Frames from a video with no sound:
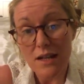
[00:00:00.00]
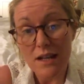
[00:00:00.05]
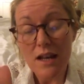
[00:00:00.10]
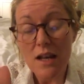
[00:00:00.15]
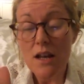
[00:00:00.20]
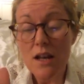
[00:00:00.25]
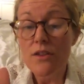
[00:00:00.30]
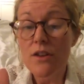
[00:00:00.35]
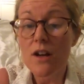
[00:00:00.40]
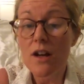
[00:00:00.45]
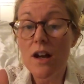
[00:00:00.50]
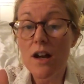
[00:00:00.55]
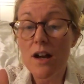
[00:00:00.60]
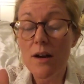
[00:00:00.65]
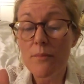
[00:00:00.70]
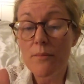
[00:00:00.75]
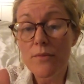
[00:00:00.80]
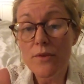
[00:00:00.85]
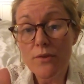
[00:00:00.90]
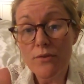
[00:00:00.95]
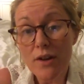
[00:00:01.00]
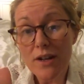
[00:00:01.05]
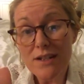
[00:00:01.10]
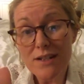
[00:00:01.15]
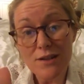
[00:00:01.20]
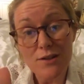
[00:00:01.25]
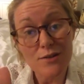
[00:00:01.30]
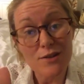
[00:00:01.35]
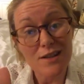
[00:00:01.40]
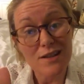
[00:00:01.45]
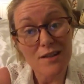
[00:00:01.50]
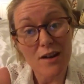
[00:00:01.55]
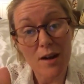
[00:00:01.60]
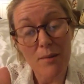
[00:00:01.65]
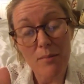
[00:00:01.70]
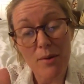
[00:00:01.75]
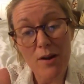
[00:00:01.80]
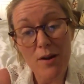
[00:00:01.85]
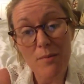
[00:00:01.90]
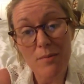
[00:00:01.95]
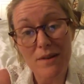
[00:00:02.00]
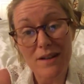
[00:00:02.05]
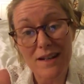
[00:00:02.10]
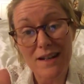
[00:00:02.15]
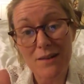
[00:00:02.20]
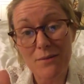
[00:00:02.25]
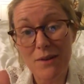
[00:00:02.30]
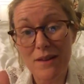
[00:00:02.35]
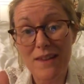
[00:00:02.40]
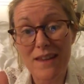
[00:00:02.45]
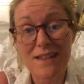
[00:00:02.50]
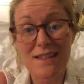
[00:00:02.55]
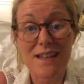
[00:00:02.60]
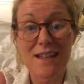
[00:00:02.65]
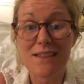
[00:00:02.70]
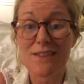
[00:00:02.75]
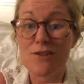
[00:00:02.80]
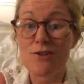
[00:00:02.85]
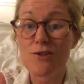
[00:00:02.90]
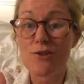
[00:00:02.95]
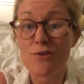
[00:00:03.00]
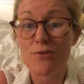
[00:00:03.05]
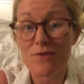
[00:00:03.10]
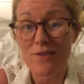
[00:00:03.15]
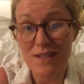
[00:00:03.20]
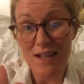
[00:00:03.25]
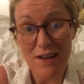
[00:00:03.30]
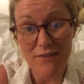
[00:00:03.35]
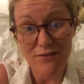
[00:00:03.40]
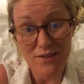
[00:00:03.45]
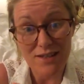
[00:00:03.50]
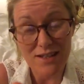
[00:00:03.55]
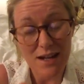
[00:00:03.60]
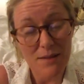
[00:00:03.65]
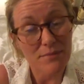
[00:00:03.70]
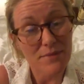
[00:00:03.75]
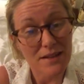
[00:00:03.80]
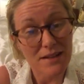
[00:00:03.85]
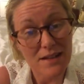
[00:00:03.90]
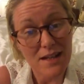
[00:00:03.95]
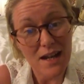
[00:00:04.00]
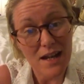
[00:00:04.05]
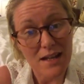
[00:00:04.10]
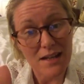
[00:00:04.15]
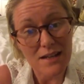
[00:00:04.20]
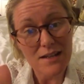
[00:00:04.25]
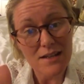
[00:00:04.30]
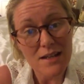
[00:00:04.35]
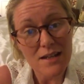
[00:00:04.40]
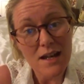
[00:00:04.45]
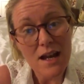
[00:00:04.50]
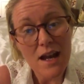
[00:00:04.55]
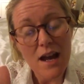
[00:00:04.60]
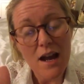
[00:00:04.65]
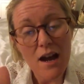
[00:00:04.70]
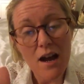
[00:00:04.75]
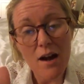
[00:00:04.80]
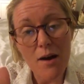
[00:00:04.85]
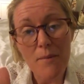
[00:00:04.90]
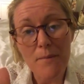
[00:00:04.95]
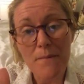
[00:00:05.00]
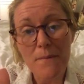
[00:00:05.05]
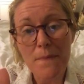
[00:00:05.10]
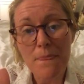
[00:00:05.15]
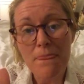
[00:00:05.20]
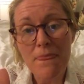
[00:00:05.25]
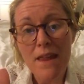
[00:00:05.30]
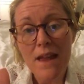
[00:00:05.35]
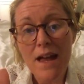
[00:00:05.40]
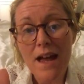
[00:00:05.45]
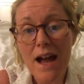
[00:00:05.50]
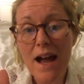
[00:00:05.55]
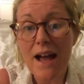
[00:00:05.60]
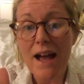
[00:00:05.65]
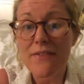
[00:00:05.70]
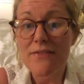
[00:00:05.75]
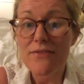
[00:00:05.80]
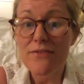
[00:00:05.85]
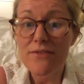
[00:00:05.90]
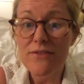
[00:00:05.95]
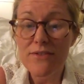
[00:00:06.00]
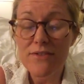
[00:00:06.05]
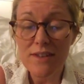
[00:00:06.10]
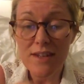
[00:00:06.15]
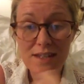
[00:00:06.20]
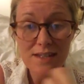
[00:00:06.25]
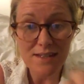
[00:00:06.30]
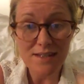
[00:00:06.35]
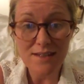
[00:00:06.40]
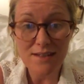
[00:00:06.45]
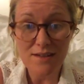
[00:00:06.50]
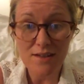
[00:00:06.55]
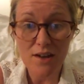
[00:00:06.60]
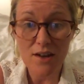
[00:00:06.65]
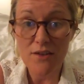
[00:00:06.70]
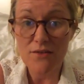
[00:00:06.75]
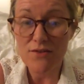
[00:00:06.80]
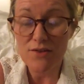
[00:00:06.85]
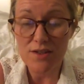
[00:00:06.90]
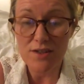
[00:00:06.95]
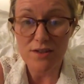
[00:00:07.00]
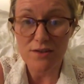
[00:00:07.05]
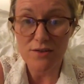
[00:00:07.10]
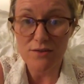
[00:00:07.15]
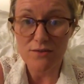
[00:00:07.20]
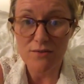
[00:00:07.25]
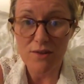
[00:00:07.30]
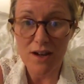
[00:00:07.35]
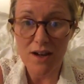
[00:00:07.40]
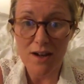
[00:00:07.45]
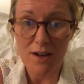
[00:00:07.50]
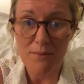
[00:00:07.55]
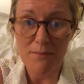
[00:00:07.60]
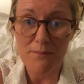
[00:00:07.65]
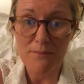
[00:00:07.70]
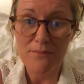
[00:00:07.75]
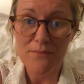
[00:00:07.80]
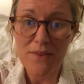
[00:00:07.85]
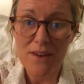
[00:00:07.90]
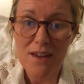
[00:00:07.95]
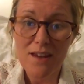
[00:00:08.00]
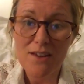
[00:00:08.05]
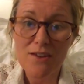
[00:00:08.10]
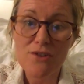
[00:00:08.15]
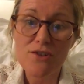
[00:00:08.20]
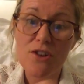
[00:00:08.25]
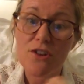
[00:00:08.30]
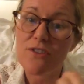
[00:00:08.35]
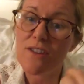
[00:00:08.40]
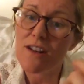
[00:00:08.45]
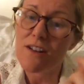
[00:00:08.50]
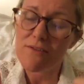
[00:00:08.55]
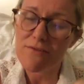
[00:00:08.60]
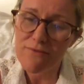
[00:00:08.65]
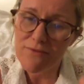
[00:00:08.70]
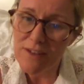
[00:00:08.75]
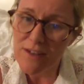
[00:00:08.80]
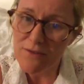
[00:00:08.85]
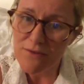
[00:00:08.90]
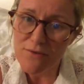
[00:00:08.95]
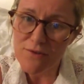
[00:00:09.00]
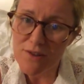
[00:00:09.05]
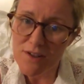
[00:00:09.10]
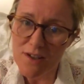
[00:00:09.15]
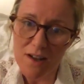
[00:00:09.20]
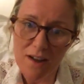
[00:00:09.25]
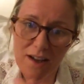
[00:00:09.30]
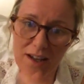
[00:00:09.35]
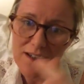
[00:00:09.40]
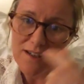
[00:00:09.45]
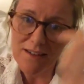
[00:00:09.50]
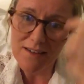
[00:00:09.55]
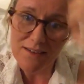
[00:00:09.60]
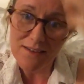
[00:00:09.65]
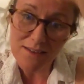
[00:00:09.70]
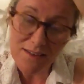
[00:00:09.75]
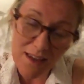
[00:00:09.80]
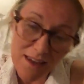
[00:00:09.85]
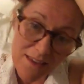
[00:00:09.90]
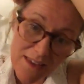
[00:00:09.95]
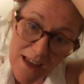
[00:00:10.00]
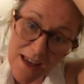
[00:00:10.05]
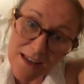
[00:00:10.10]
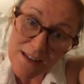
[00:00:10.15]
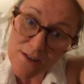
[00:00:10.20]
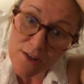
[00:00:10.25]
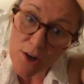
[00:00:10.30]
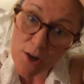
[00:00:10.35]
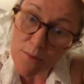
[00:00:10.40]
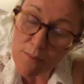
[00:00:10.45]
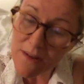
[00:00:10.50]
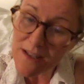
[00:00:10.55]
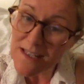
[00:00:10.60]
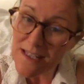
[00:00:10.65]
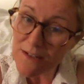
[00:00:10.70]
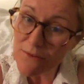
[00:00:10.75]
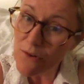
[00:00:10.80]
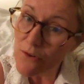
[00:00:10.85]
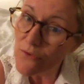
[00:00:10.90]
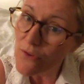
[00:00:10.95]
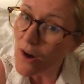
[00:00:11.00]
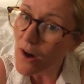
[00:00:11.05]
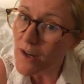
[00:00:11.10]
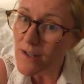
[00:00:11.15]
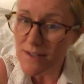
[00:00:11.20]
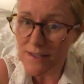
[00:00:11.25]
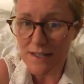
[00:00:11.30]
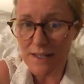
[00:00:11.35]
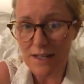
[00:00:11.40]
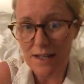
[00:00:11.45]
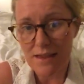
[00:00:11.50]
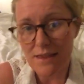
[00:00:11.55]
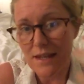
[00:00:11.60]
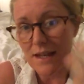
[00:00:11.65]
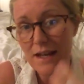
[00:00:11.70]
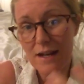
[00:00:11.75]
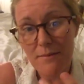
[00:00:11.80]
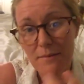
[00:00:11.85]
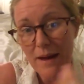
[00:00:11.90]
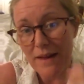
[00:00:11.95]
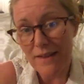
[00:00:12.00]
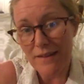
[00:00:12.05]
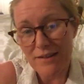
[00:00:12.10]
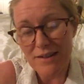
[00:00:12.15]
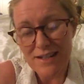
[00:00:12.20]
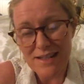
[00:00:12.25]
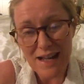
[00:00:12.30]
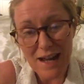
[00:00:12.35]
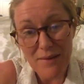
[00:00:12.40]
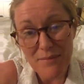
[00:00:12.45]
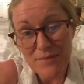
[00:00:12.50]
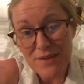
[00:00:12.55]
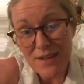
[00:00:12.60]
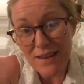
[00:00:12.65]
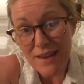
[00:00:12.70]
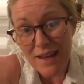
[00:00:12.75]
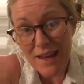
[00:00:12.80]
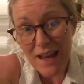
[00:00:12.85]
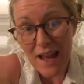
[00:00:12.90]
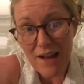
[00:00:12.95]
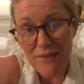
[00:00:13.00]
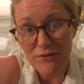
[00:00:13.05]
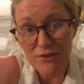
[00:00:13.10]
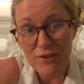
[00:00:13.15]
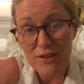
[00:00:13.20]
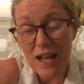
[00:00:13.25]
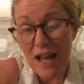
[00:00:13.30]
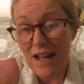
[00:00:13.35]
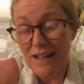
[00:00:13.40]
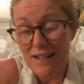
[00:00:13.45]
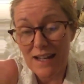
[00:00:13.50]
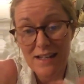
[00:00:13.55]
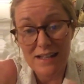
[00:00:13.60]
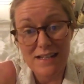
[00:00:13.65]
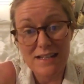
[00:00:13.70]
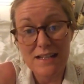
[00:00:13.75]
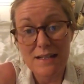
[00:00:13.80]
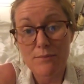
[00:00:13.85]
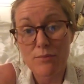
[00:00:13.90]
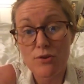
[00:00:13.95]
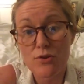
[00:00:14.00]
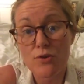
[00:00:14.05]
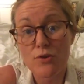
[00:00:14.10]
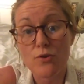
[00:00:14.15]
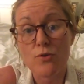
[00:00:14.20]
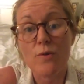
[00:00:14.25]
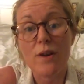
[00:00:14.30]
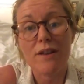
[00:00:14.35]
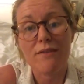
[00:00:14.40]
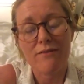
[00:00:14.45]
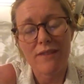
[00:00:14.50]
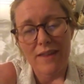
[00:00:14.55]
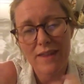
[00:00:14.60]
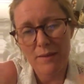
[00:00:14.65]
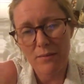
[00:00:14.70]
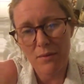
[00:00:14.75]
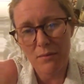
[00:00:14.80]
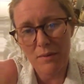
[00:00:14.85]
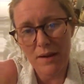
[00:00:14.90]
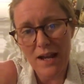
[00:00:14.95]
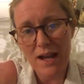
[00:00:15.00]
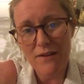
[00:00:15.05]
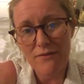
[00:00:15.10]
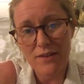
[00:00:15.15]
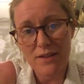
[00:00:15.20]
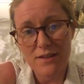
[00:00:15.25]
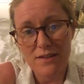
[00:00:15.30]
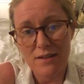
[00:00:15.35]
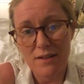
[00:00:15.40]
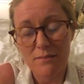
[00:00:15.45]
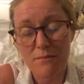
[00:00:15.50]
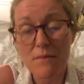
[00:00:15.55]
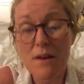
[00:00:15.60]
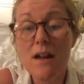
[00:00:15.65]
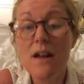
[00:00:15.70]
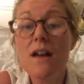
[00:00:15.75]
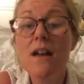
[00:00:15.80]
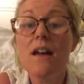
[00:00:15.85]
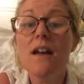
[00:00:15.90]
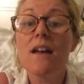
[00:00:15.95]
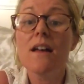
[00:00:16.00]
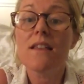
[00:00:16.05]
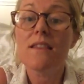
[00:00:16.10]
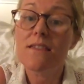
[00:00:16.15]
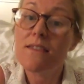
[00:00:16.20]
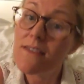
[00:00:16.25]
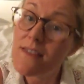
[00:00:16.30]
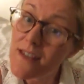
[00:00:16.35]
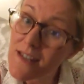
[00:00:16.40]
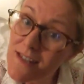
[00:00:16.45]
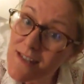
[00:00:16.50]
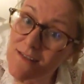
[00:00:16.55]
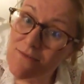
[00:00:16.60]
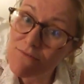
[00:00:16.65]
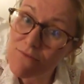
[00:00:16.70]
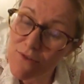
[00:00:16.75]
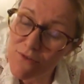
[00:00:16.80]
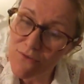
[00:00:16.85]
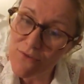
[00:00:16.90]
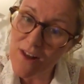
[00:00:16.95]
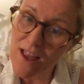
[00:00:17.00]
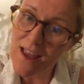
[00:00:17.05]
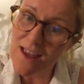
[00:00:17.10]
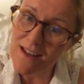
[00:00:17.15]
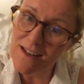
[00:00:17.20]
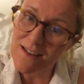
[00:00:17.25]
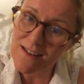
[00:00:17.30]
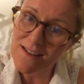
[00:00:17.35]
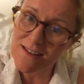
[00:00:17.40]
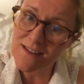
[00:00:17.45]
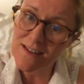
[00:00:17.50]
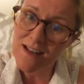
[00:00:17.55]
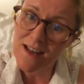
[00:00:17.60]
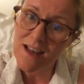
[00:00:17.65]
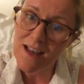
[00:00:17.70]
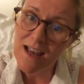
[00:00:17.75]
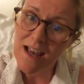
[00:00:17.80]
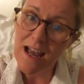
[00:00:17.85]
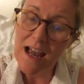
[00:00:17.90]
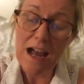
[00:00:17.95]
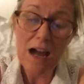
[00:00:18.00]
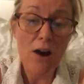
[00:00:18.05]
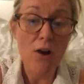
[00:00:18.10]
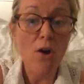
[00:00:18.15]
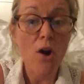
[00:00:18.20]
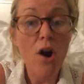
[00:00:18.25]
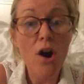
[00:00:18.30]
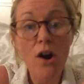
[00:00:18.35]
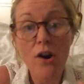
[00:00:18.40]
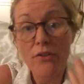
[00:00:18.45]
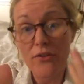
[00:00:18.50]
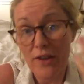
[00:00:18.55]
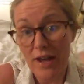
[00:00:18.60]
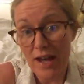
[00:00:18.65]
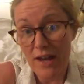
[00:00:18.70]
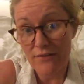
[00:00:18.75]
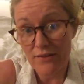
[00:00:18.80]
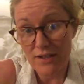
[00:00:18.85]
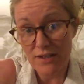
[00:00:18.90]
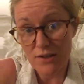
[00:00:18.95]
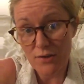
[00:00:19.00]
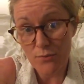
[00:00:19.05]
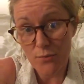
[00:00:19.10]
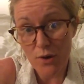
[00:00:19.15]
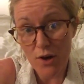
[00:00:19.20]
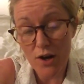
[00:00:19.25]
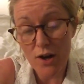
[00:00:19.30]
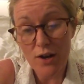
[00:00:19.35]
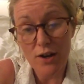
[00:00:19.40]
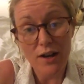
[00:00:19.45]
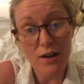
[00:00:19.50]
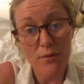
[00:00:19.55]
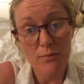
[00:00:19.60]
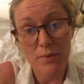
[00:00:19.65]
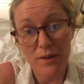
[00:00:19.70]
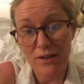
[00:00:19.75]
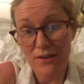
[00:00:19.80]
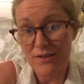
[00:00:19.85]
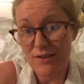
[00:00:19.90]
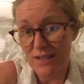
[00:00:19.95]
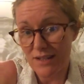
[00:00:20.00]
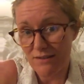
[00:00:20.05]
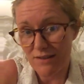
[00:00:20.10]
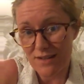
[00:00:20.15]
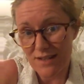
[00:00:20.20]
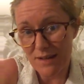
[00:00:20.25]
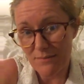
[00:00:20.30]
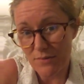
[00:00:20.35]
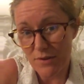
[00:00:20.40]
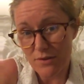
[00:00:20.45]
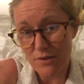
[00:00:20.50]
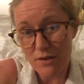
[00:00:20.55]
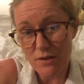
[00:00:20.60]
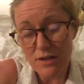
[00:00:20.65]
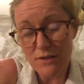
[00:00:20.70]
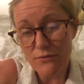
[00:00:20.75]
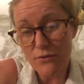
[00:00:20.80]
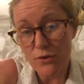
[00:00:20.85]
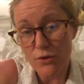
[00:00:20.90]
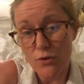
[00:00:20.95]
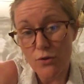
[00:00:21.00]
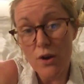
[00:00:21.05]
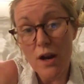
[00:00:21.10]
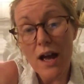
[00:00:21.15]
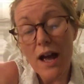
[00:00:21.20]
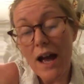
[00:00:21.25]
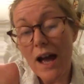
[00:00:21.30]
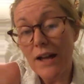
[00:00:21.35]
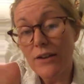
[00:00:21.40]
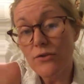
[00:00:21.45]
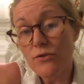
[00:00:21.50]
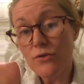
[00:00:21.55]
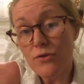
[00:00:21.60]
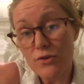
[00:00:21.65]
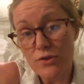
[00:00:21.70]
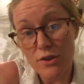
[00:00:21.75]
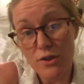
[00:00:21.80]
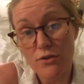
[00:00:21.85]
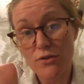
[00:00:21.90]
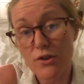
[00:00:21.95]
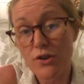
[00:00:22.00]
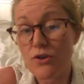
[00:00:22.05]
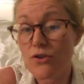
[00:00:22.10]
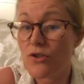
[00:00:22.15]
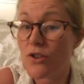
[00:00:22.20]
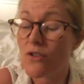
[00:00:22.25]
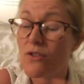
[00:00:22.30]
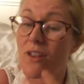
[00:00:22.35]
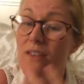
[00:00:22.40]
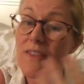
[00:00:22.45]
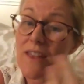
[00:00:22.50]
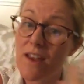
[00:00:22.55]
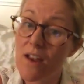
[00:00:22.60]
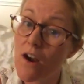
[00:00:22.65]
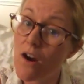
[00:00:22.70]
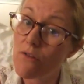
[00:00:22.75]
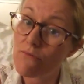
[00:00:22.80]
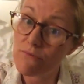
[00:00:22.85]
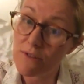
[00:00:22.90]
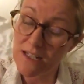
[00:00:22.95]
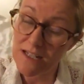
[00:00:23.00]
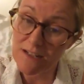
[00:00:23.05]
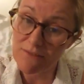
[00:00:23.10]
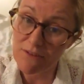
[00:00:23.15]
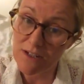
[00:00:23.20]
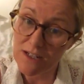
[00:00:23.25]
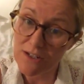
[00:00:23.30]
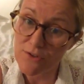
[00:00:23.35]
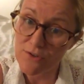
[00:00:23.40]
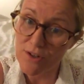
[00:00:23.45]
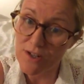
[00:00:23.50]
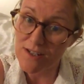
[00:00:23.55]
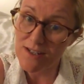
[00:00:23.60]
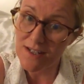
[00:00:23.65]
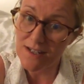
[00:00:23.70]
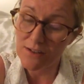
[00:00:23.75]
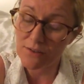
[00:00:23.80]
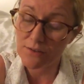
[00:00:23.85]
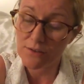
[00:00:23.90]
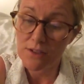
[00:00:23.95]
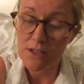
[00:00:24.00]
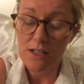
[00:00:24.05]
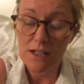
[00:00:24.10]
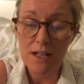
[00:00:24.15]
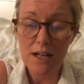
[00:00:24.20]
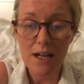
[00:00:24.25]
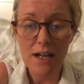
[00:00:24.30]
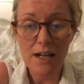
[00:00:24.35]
So you'd say the writer uses hyperbole when they say the students haven't slept in days. And this serves to show that it feels like that they're so busy revising and thinking about their exams that they haven't had any sleep at all, when in fact they probably have had some. This reflects how hard they're having to work because their exams are so difficult, and also could show that they are really, really stressed out,